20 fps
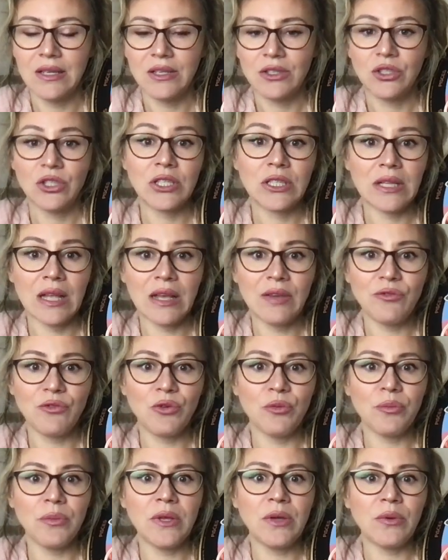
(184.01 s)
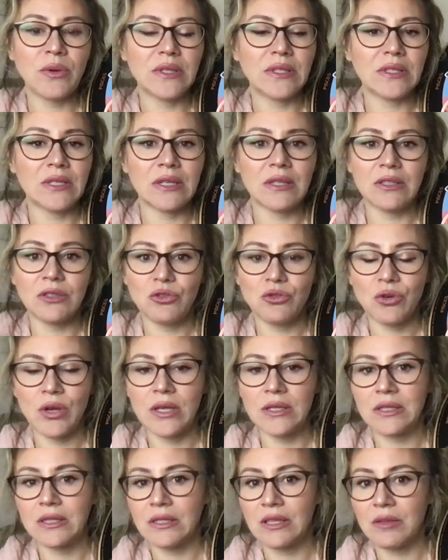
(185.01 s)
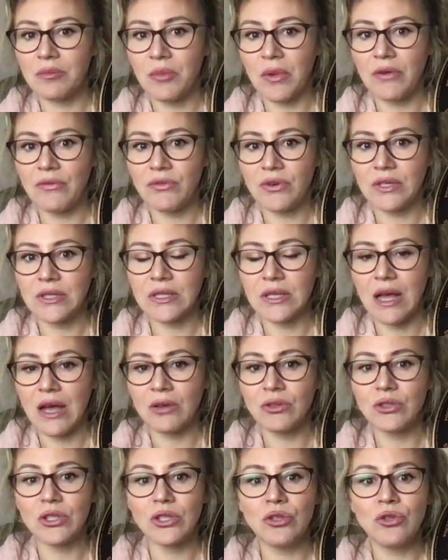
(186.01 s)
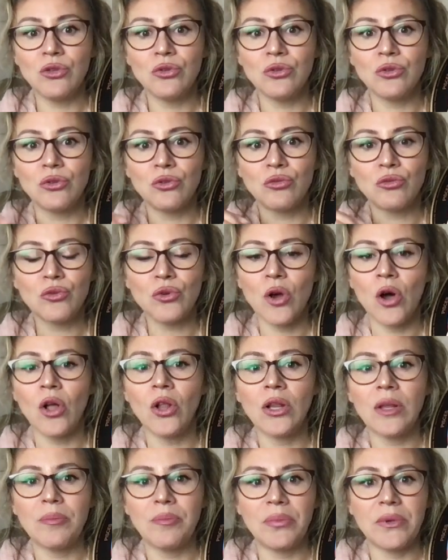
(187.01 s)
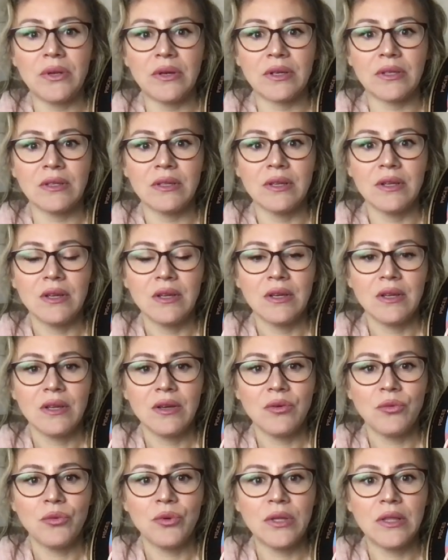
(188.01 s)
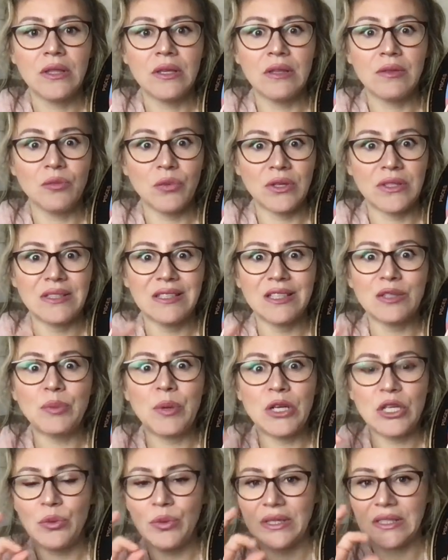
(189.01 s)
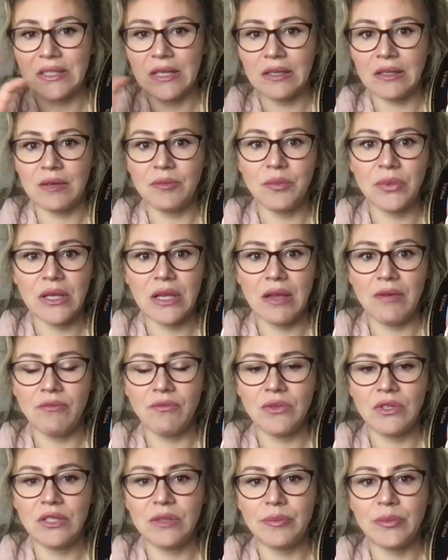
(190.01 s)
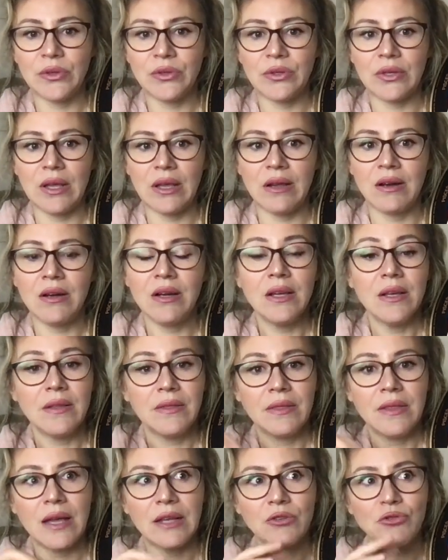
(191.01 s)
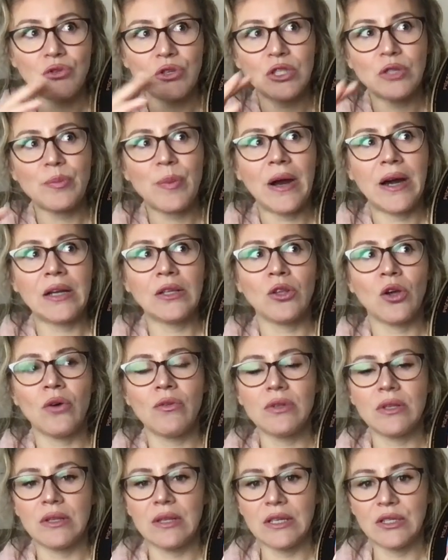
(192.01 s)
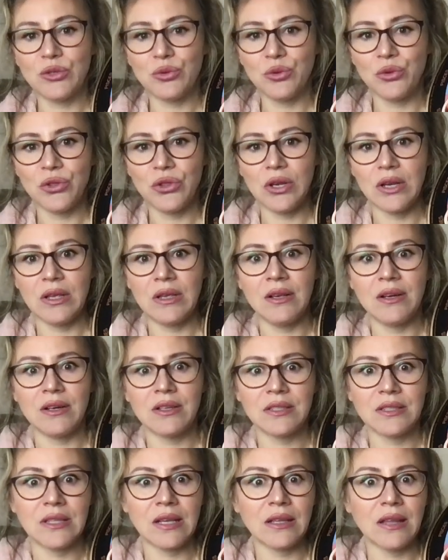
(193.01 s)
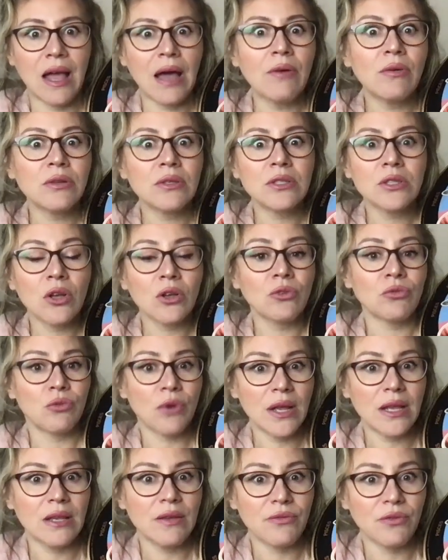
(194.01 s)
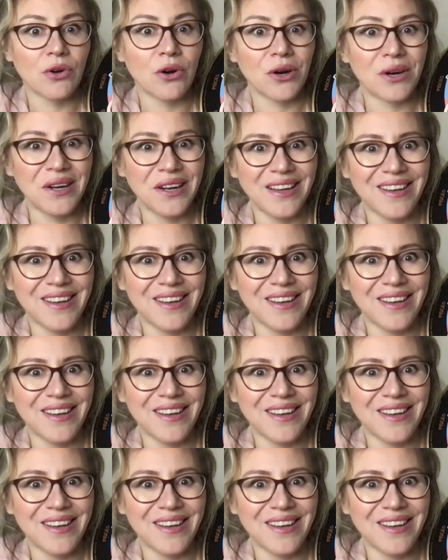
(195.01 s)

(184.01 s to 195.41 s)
Just like for me, when Saturn transited my first house, a new role appeared especially when Saturn became visible there. That transpired over the next 2-3 years that I was not ready for.